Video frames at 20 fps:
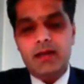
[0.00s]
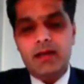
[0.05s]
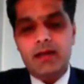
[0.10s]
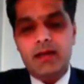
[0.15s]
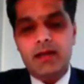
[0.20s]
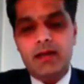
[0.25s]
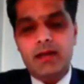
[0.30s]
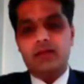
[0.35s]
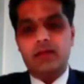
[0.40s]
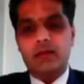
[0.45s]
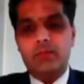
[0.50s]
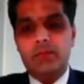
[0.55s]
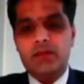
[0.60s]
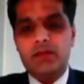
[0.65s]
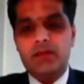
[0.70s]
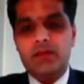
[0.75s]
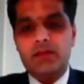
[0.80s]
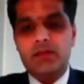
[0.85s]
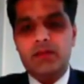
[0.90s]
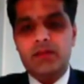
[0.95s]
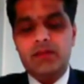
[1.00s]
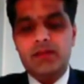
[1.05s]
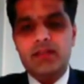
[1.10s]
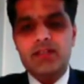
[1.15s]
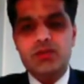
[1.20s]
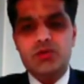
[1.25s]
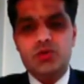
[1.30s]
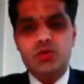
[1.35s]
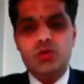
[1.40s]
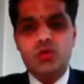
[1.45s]
And number three is
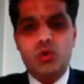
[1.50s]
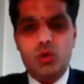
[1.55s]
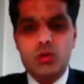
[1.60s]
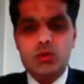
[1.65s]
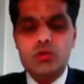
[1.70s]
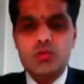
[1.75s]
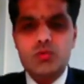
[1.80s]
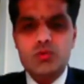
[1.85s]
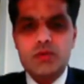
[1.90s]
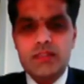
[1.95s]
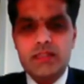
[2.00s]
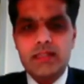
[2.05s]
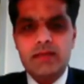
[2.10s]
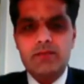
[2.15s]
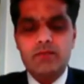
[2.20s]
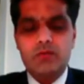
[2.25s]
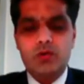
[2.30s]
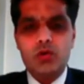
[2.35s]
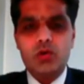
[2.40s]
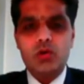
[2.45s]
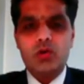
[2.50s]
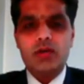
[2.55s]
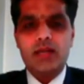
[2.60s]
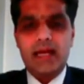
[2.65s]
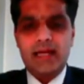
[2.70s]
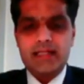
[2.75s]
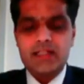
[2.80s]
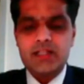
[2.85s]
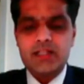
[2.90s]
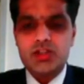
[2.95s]
you should also see what your
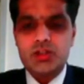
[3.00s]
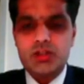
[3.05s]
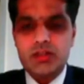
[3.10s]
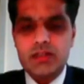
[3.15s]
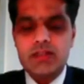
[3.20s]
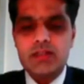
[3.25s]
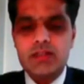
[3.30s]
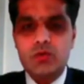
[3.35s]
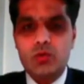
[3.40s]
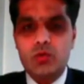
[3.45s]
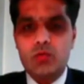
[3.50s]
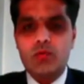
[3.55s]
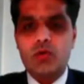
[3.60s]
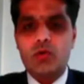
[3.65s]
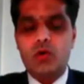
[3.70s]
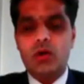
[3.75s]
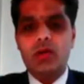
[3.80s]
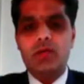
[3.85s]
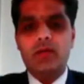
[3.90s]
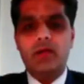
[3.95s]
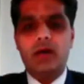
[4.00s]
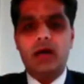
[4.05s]
taxation is overall.